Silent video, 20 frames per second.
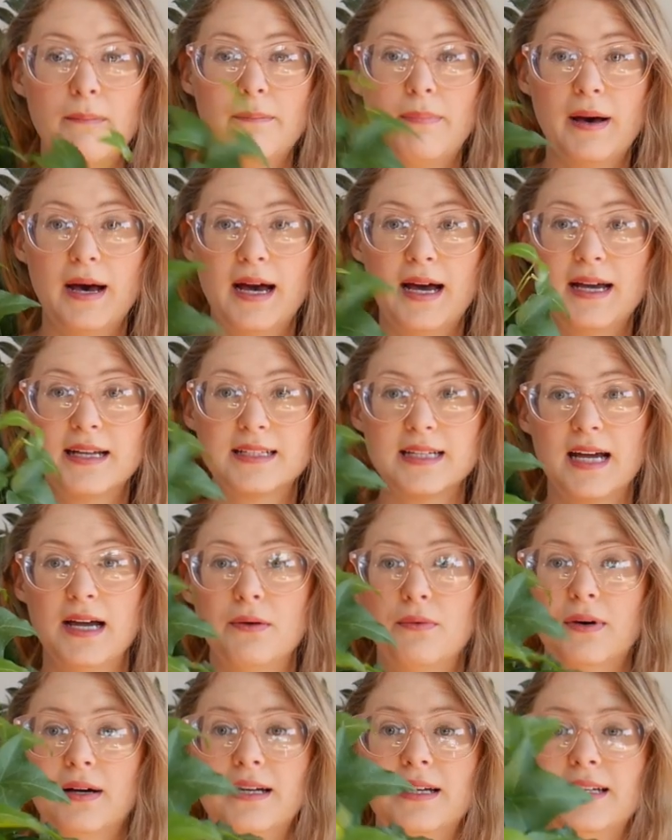but
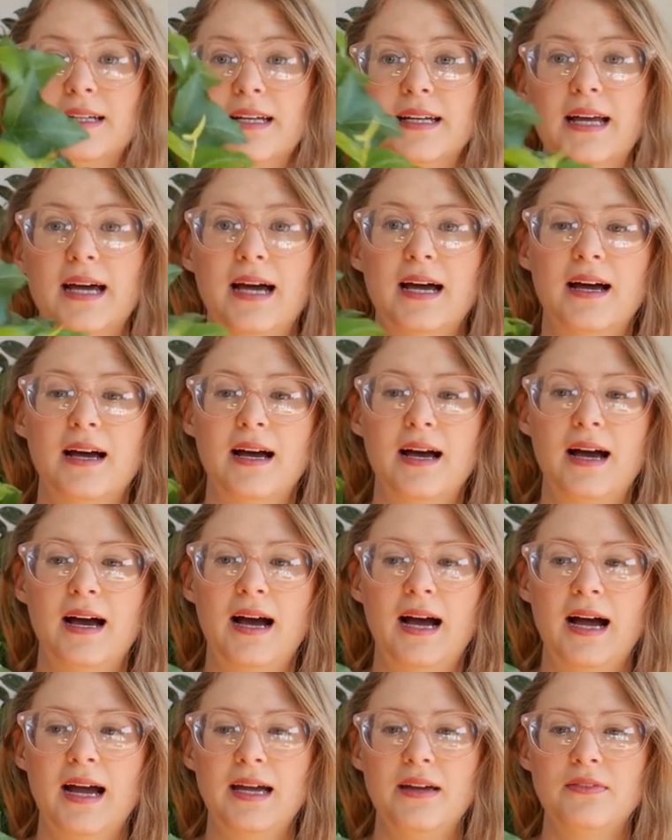I wanted an
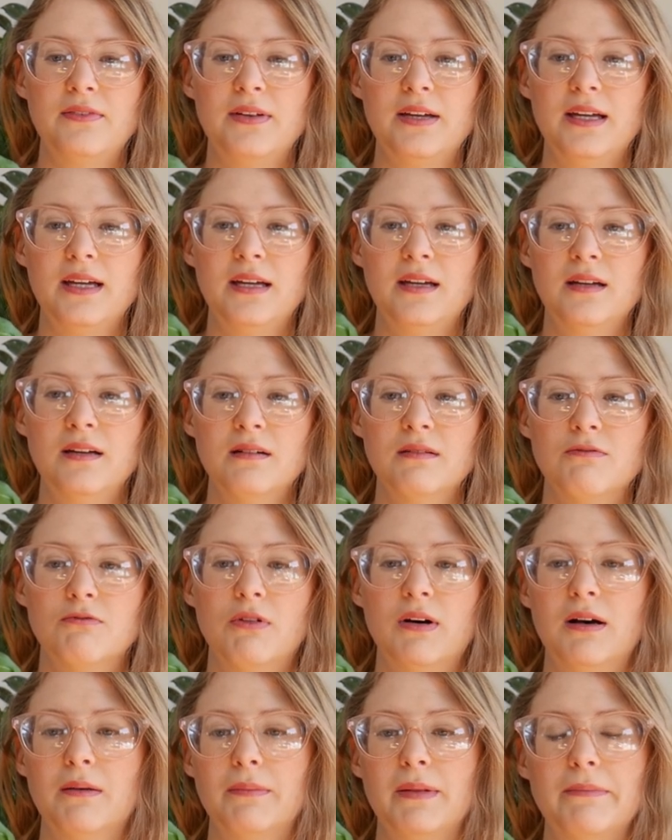ivy.
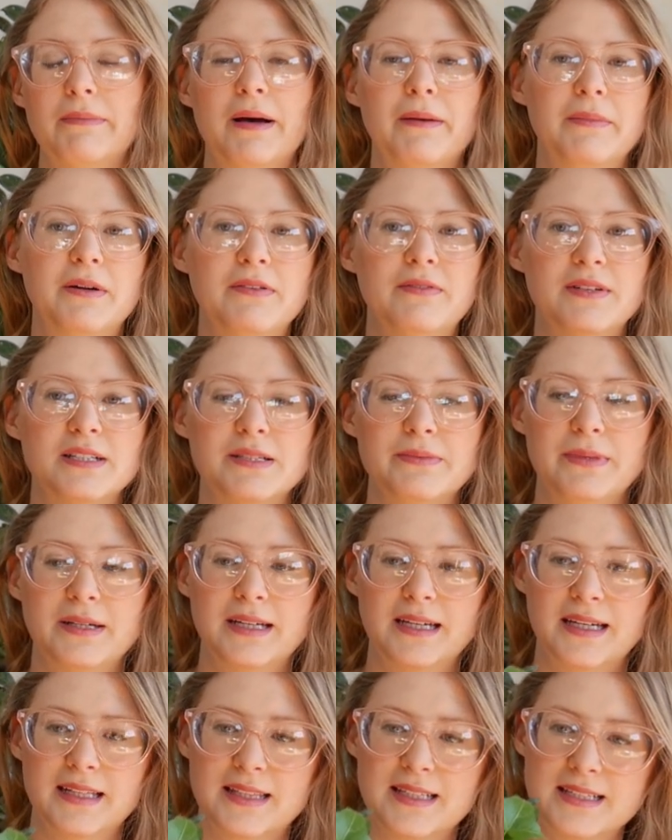Well, my mom convinced me
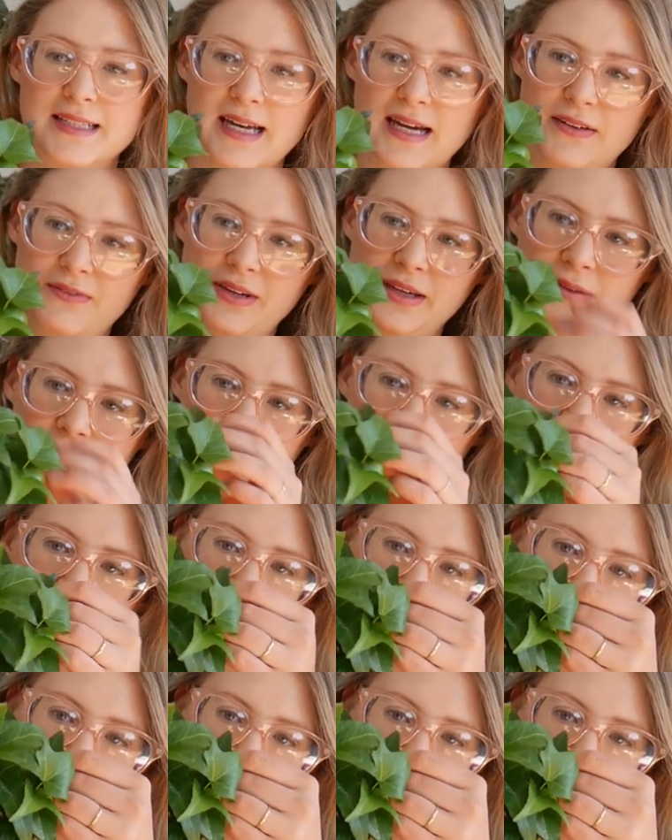to get this ivy.